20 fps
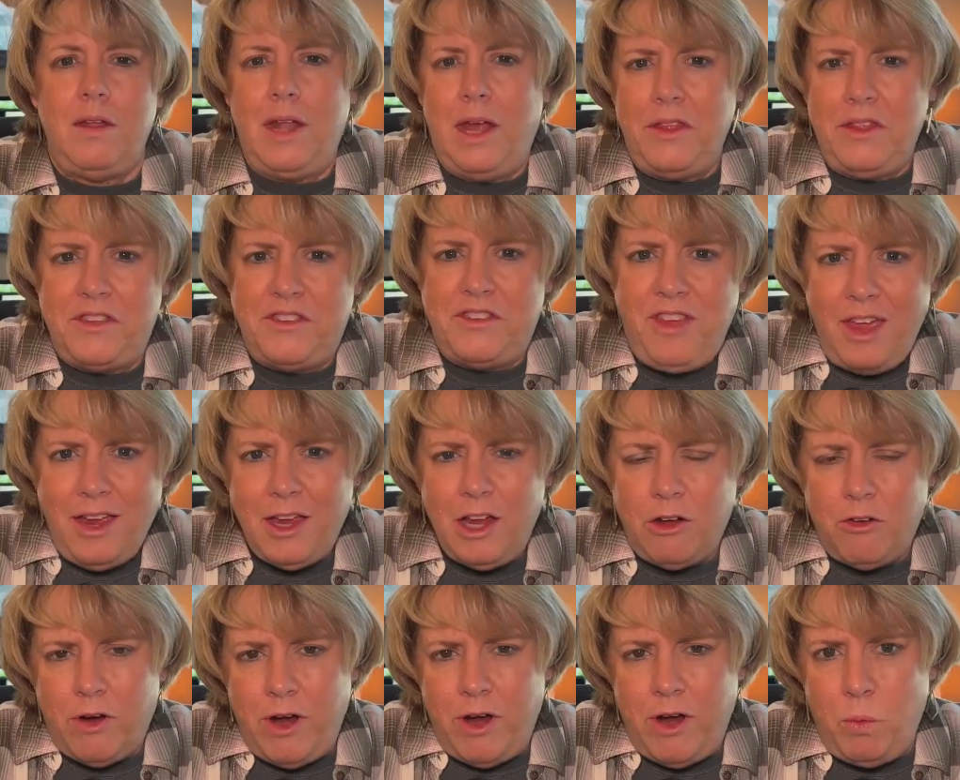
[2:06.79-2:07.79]
Now, the Second
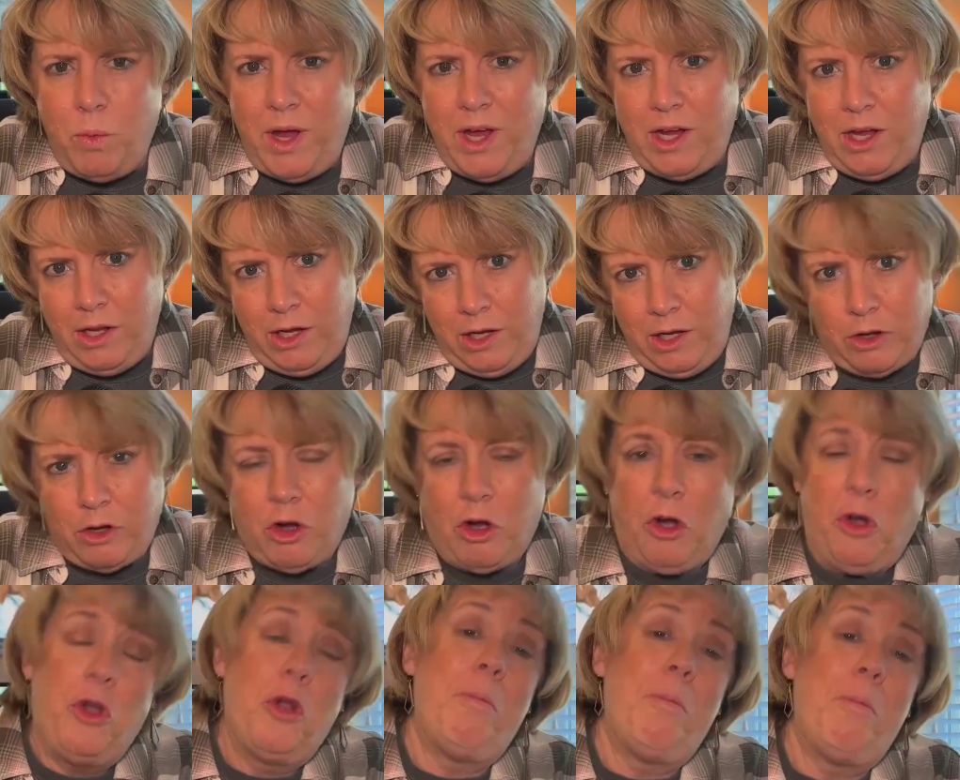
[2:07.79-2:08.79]
Great Awakening
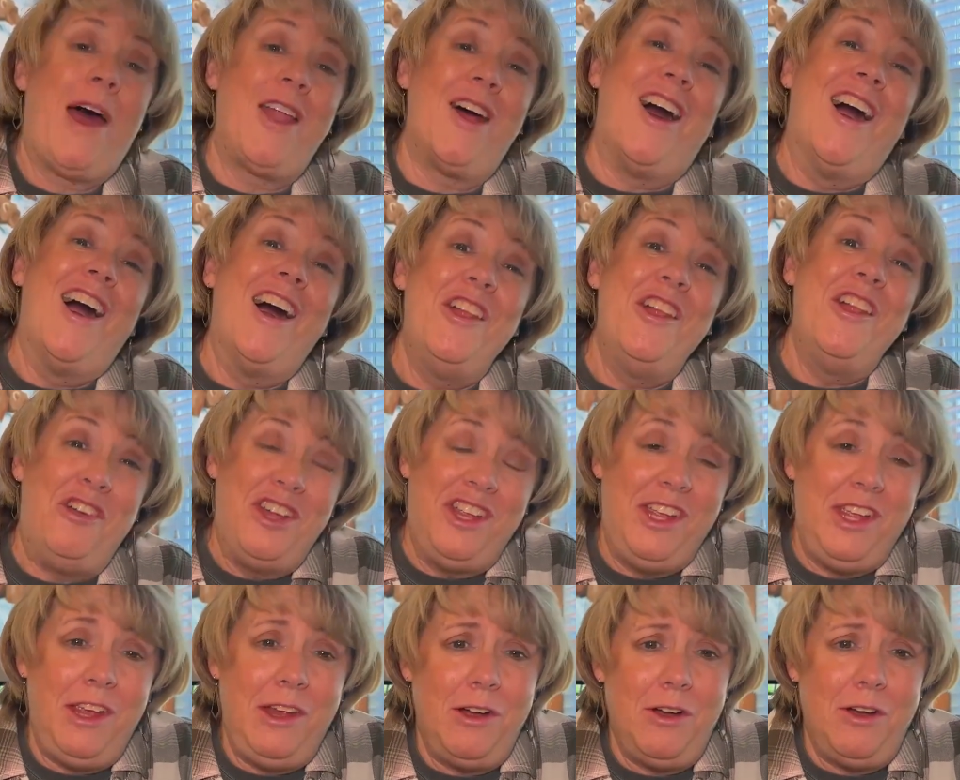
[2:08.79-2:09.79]
occurred about 100
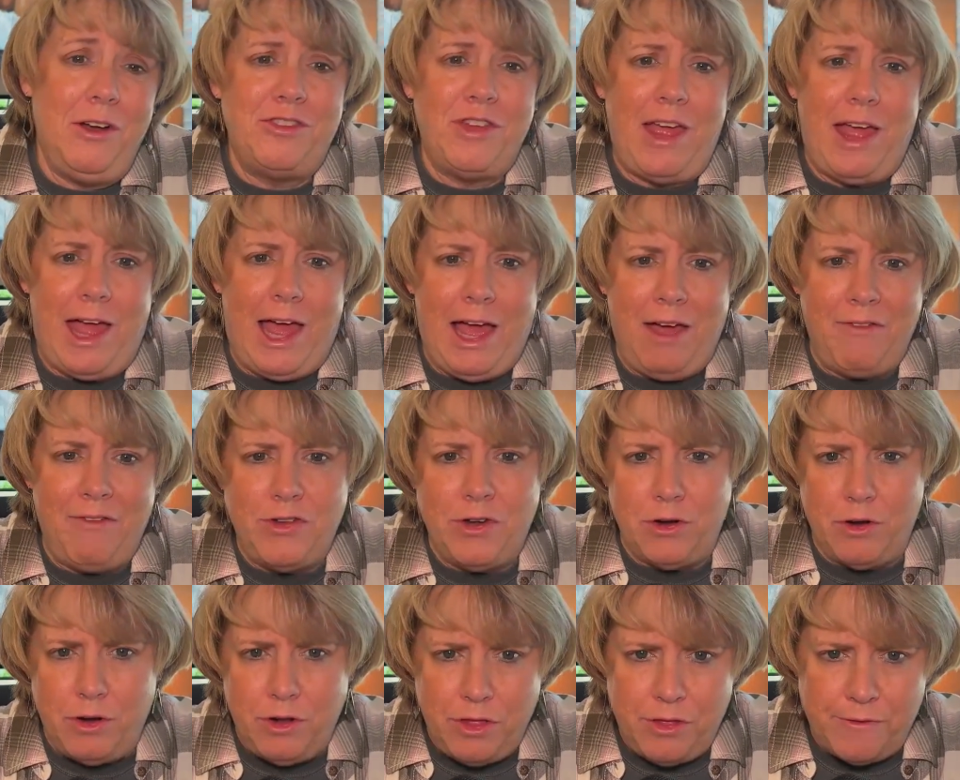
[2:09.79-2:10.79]
years
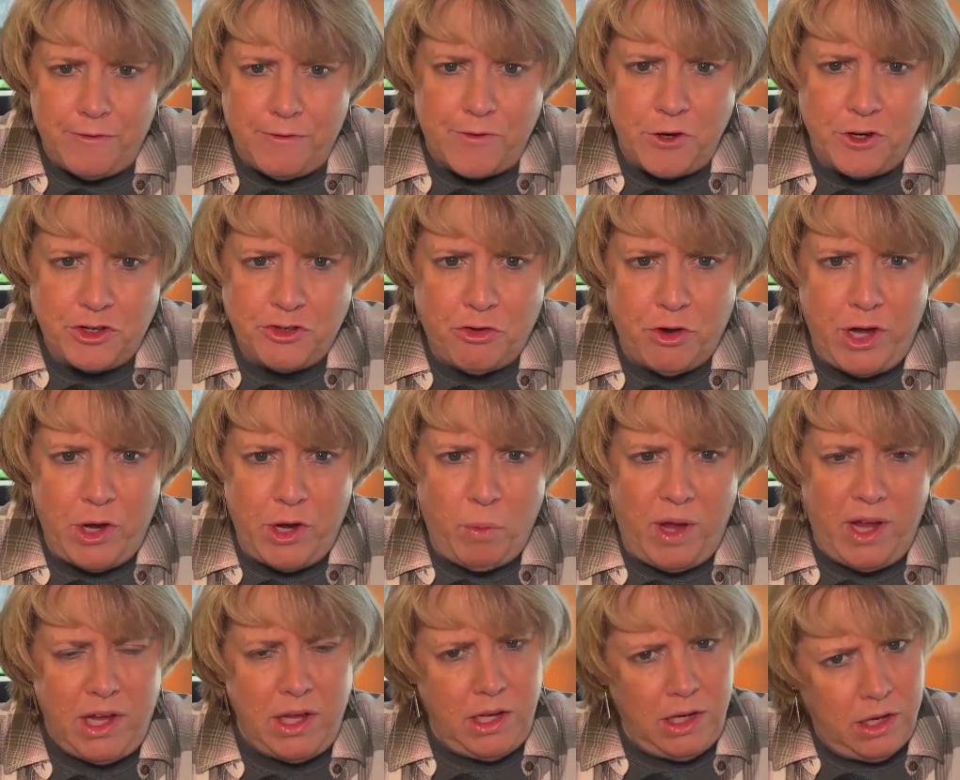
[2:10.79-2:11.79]
after the First Great
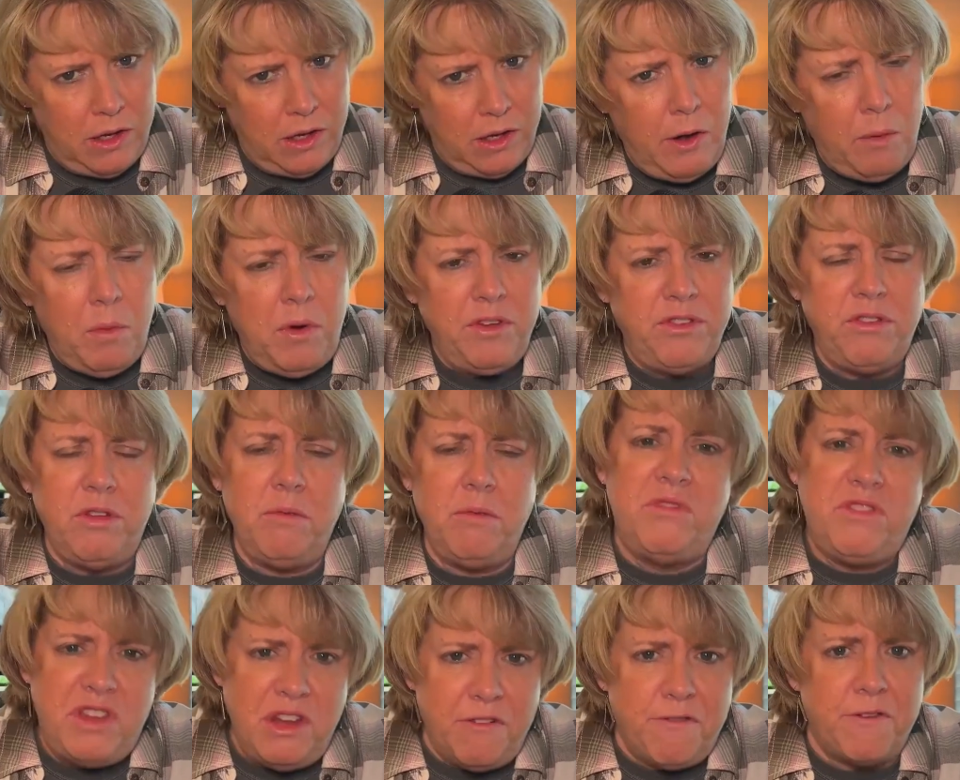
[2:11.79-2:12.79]
Awakening, and there were some
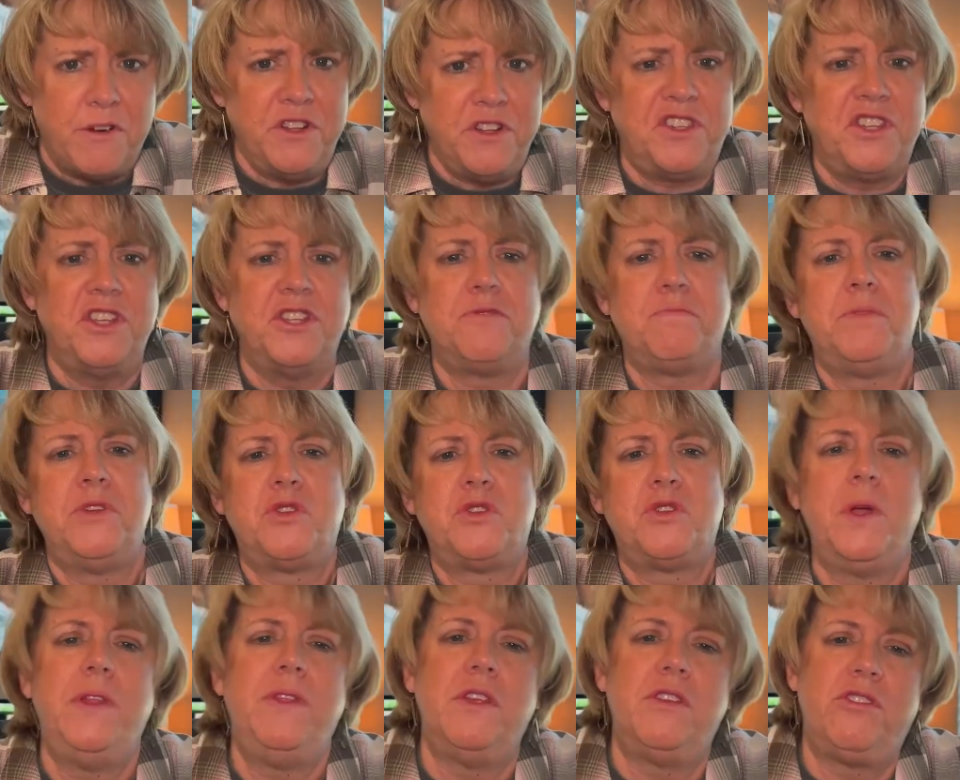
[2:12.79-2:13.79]
differences
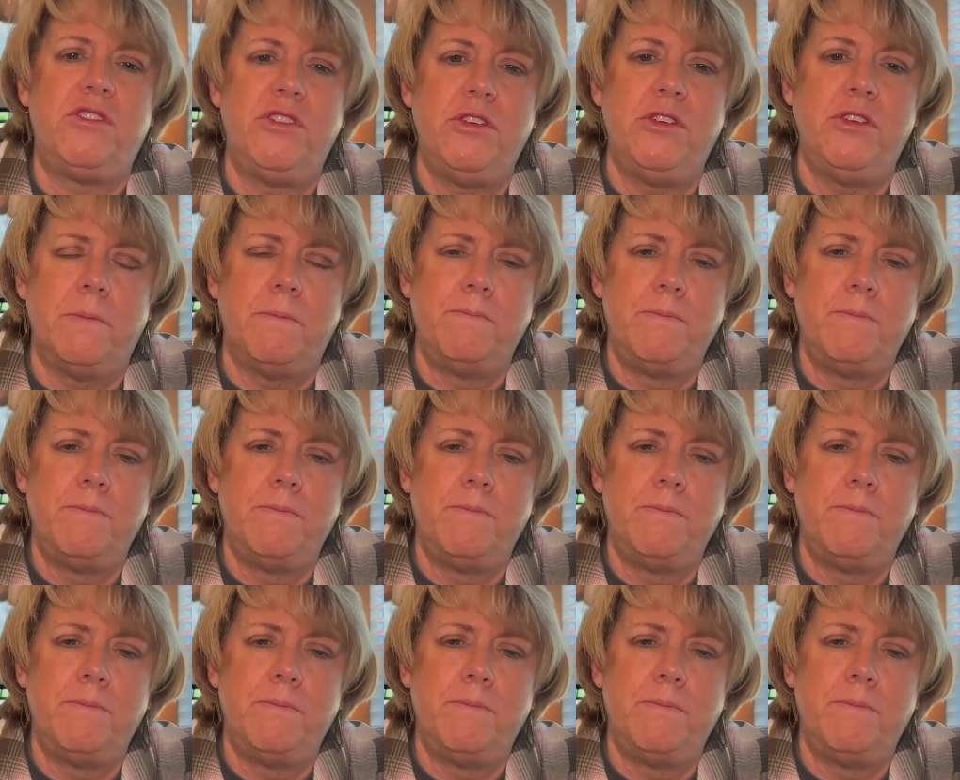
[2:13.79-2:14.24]
between the two.